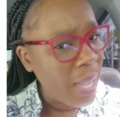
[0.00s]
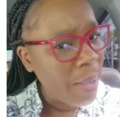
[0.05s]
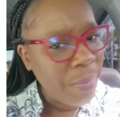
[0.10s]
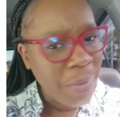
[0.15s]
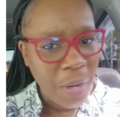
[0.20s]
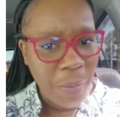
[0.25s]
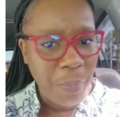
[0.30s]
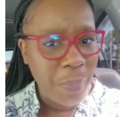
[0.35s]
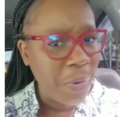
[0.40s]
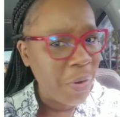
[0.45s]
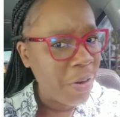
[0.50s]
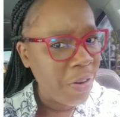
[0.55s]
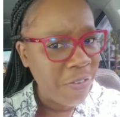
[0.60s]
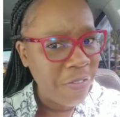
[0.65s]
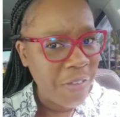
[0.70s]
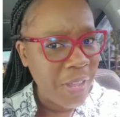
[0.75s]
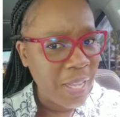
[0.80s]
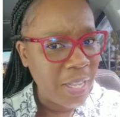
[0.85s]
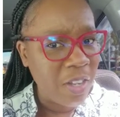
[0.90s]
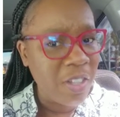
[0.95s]
I'm not
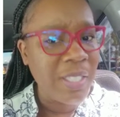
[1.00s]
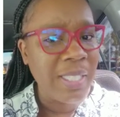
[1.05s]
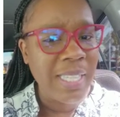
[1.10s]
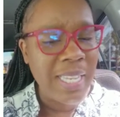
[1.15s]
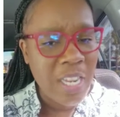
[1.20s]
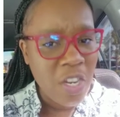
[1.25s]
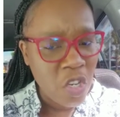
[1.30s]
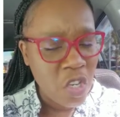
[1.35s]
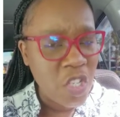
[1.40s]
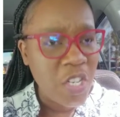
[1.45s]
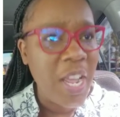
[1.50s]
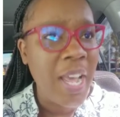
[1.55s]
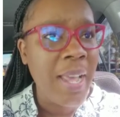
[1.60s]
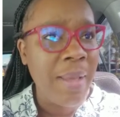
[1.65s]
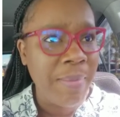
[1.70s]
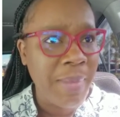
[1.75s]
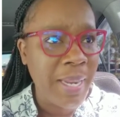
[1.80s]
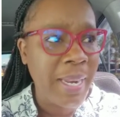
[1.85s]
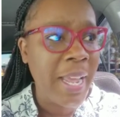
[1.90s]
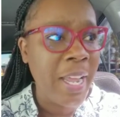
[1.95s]
perfect, because each
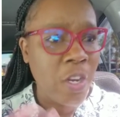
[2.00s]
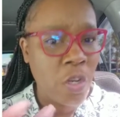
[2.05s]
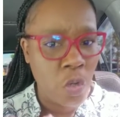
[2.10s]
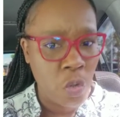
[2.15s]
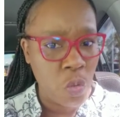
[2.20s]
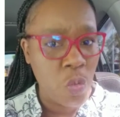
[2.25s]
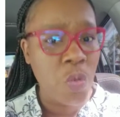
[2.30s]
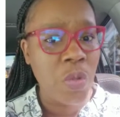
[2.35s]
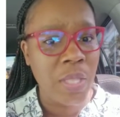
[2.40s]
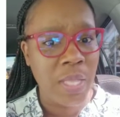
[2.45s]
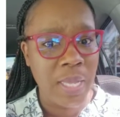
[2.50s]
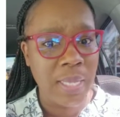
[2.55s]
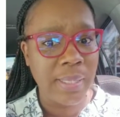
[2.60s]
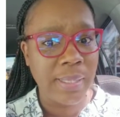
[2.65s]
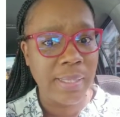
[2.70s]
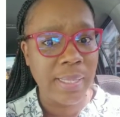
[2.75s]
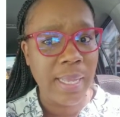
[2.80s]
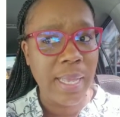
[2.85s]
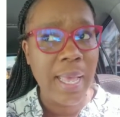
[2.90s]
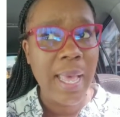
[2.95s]
time that I do this,